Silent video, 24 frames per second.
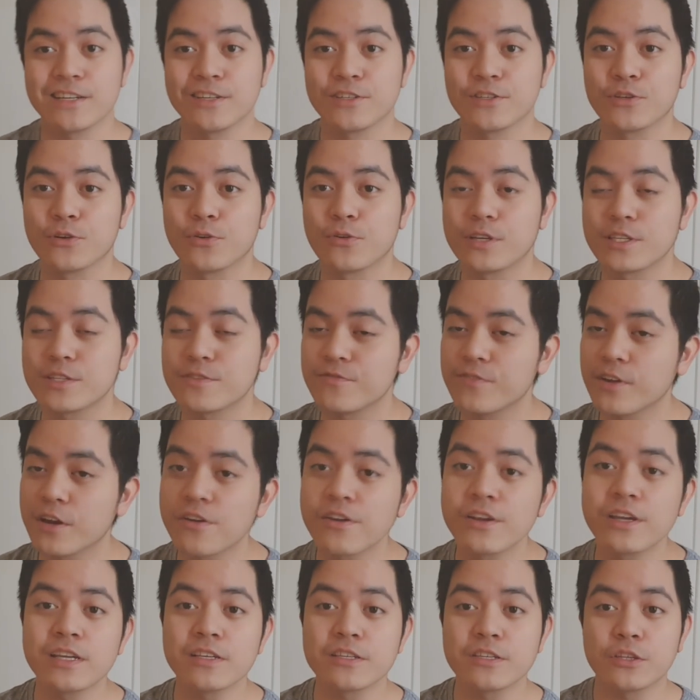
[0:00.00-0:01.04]
So it's
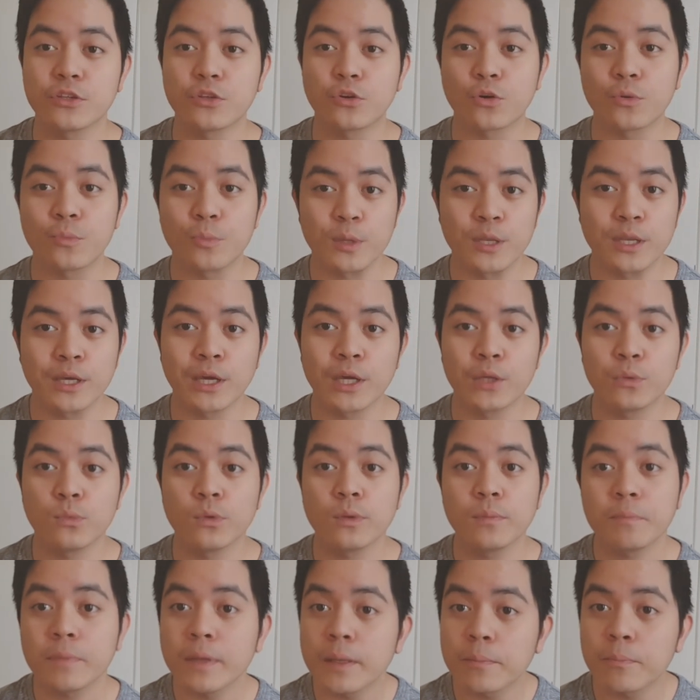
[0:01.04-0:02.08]
very easy to communicate
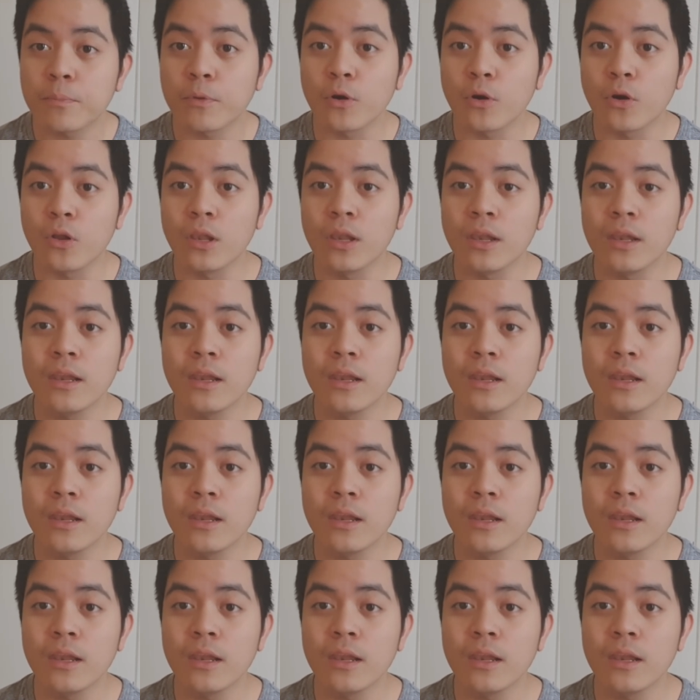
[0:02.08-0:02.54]
with people,